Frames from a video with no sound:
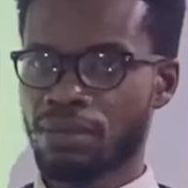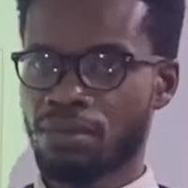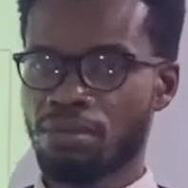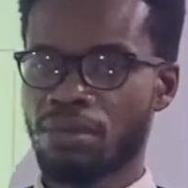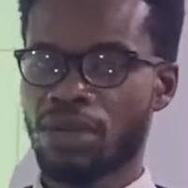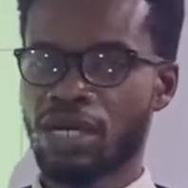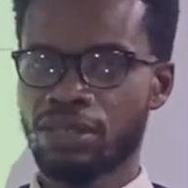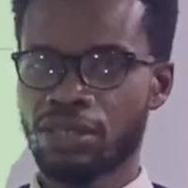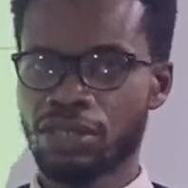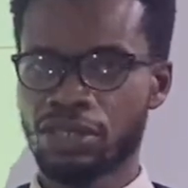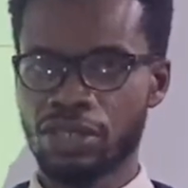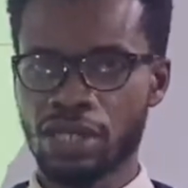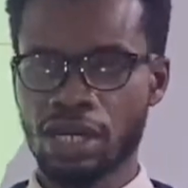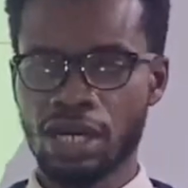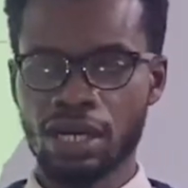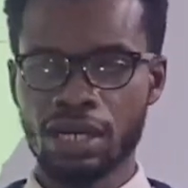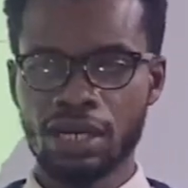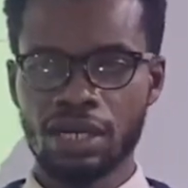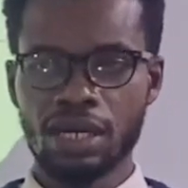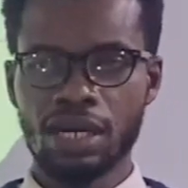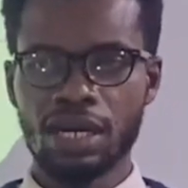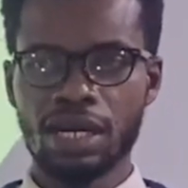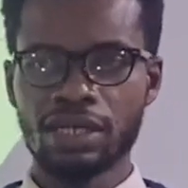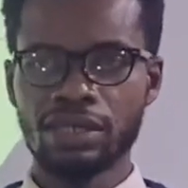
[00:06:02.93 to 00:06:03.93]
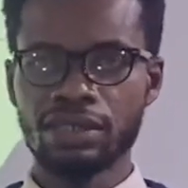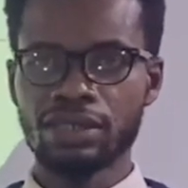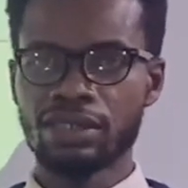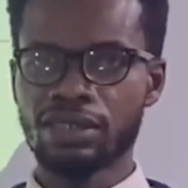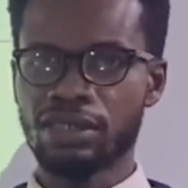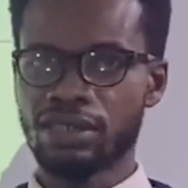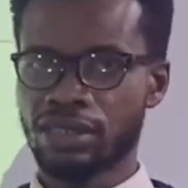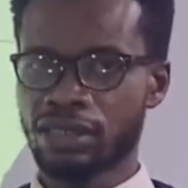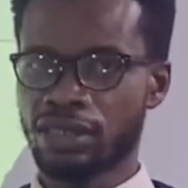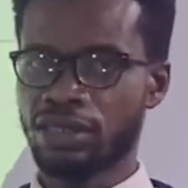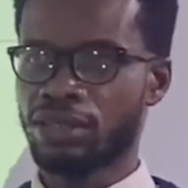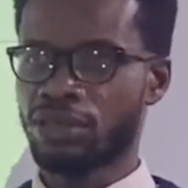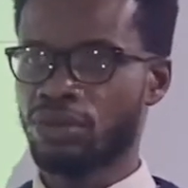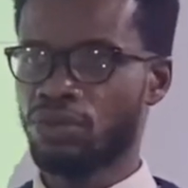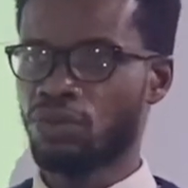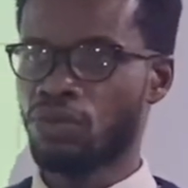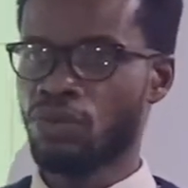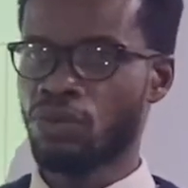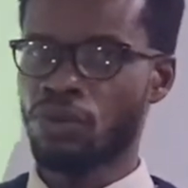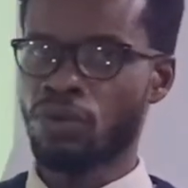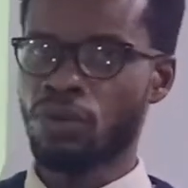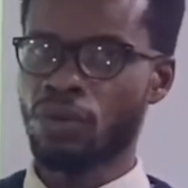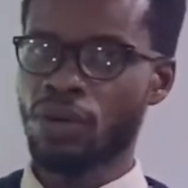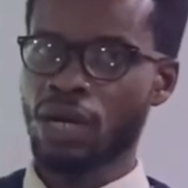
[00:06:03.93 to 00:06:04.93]
manager, and SNIT
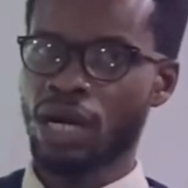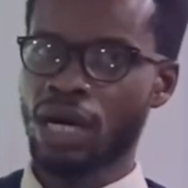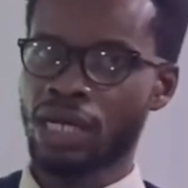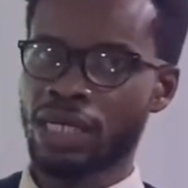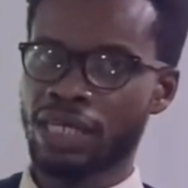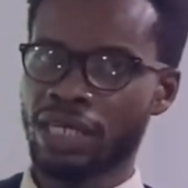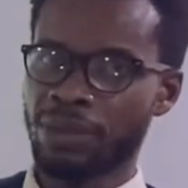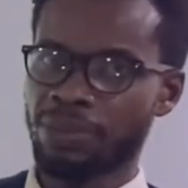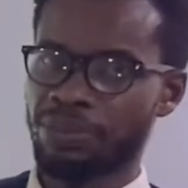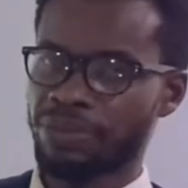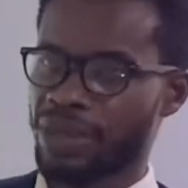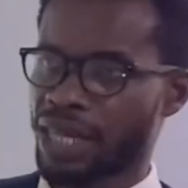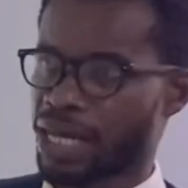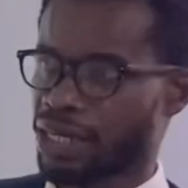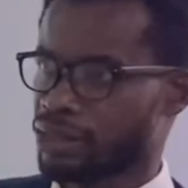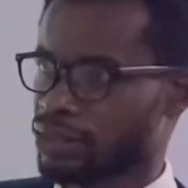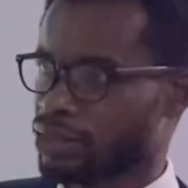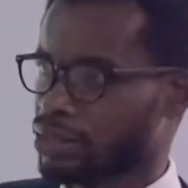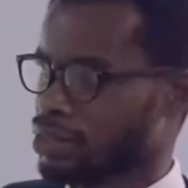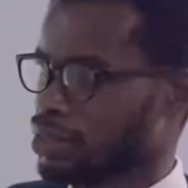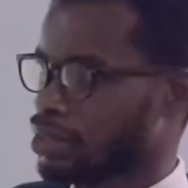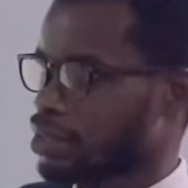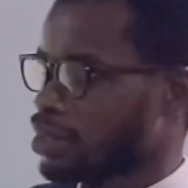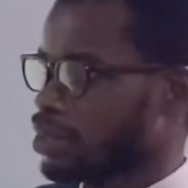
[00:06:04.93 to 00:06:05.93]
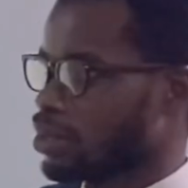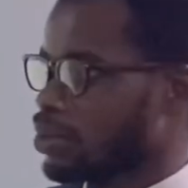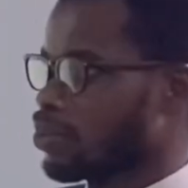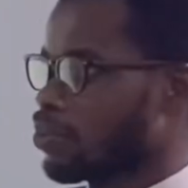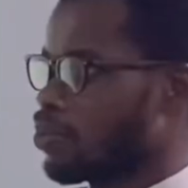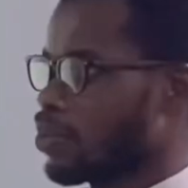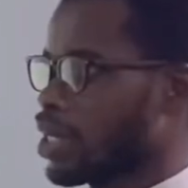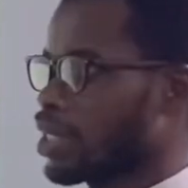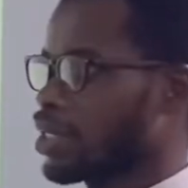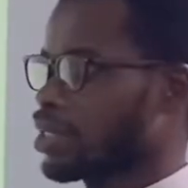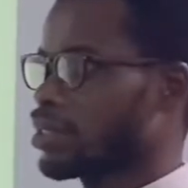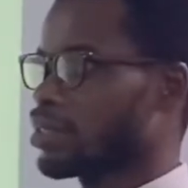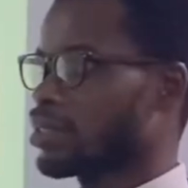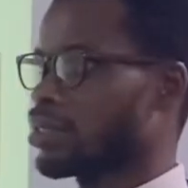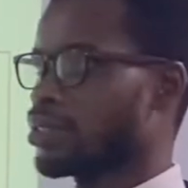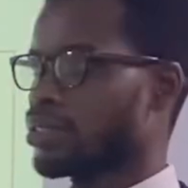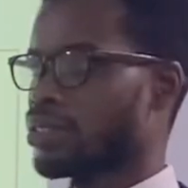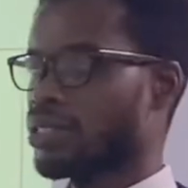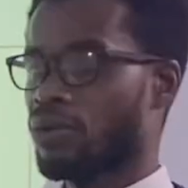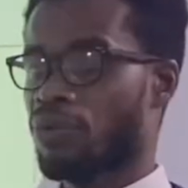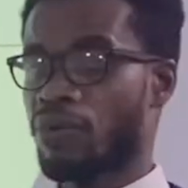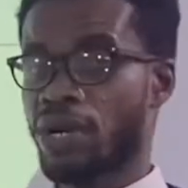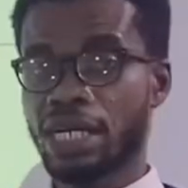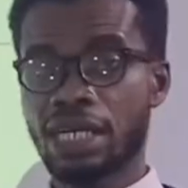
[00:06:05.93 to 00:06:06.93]
will keep that. When
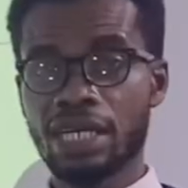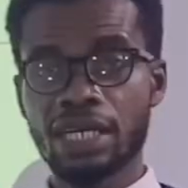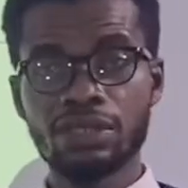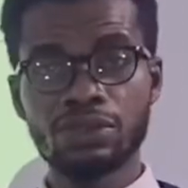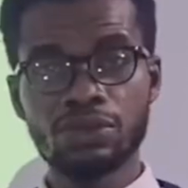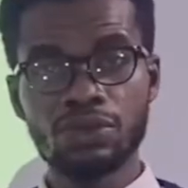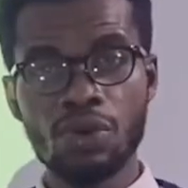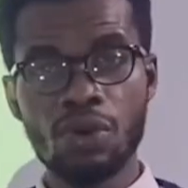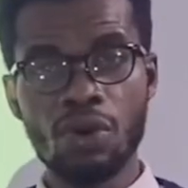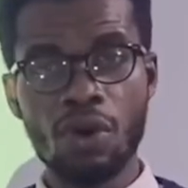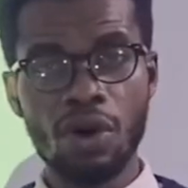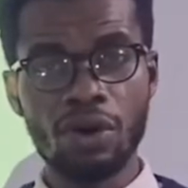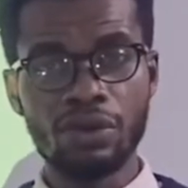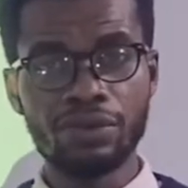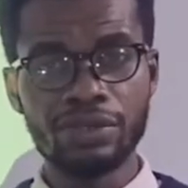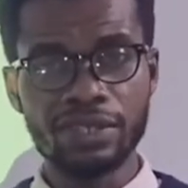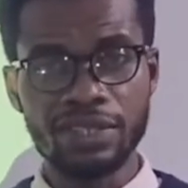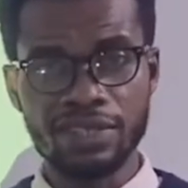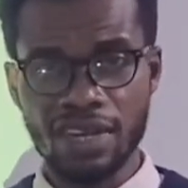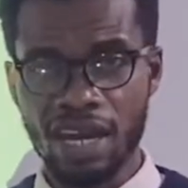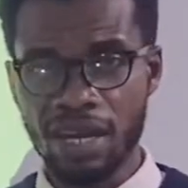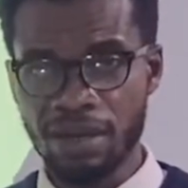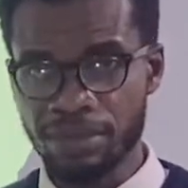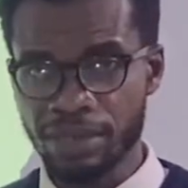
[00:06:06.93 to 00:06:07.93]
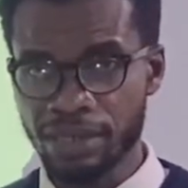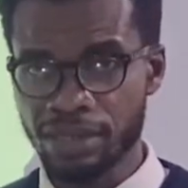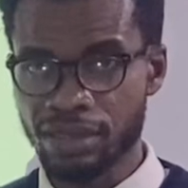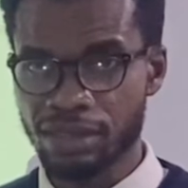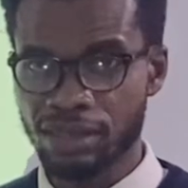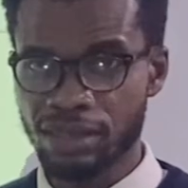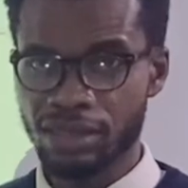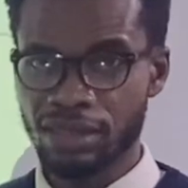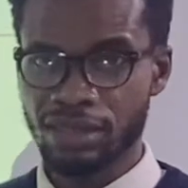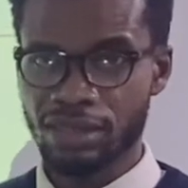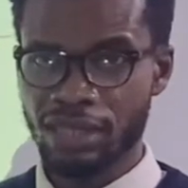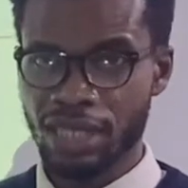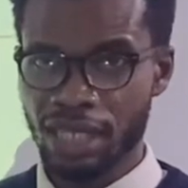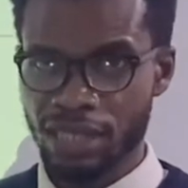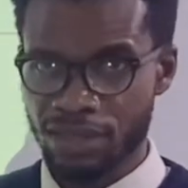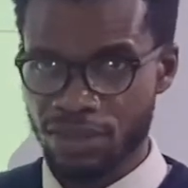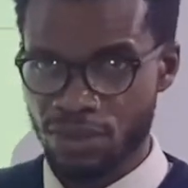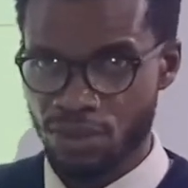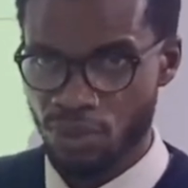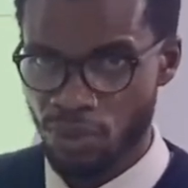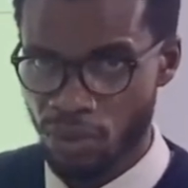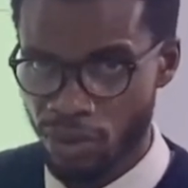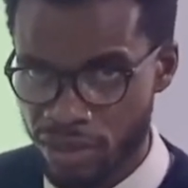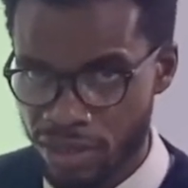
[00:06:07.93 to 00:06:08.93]
the workers go on retirement, that
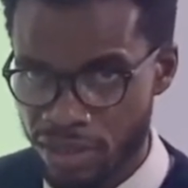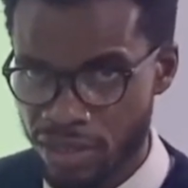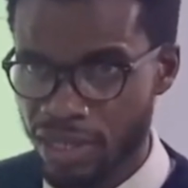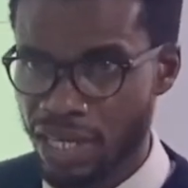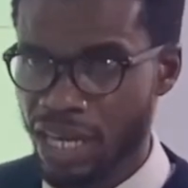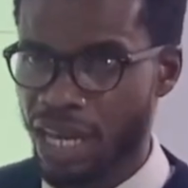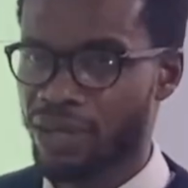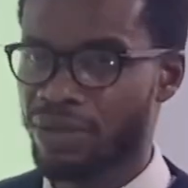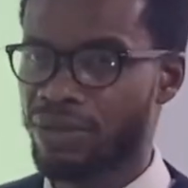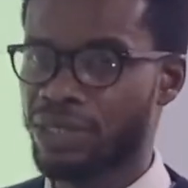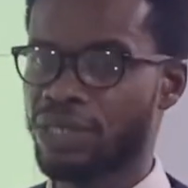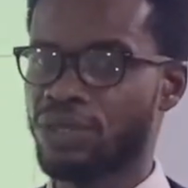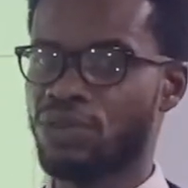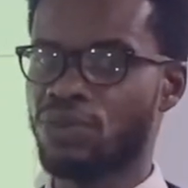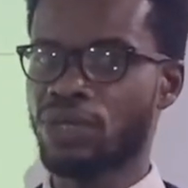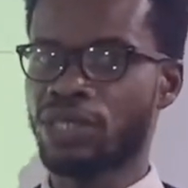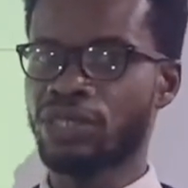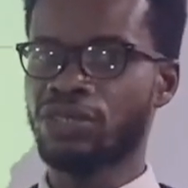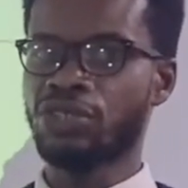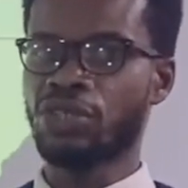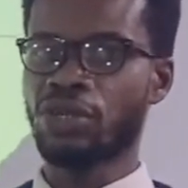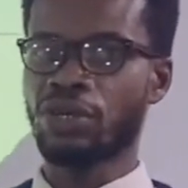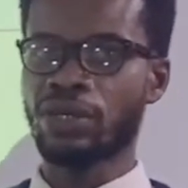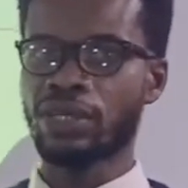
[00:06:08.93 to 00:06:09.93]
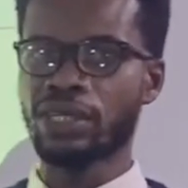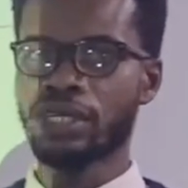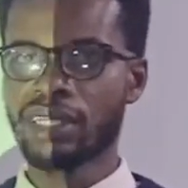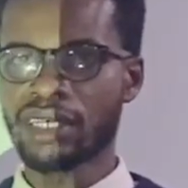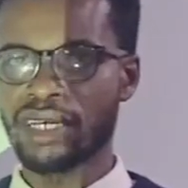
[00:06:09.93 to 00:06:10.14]
is what they are going to enjoy.